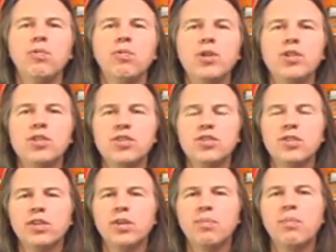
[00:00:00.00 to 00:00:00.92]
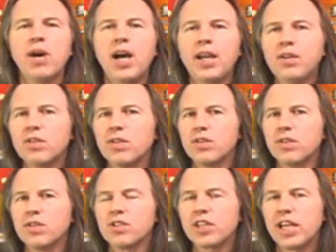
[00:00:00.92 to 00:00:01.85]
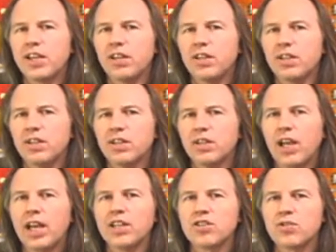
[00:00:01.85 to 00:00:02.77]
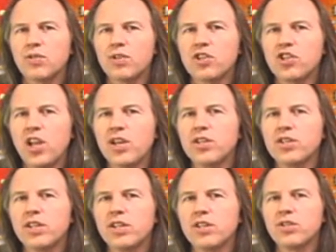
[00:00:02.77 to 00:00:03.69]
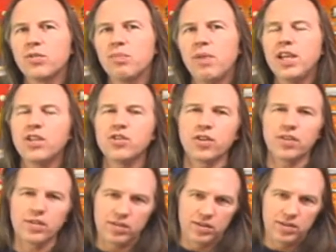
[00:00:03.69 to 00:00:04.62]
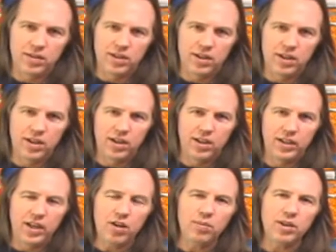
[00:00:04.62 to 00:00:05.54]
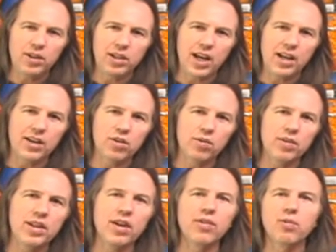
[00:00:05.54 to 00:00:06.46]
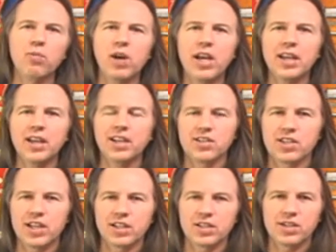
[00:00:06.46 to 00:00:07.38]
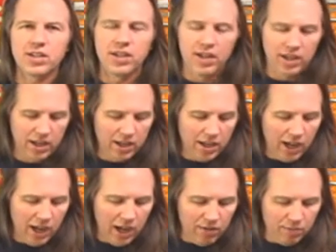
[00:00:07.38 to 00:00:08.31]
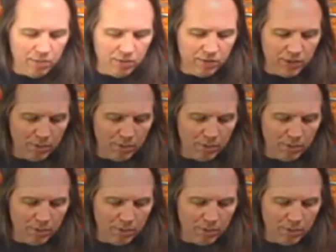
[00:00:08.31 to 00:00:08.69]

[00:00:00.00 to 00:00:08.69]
We just took a minor scale and sort of changed it into major. Now I'm going to kind of go the other way, in a sense. I've moved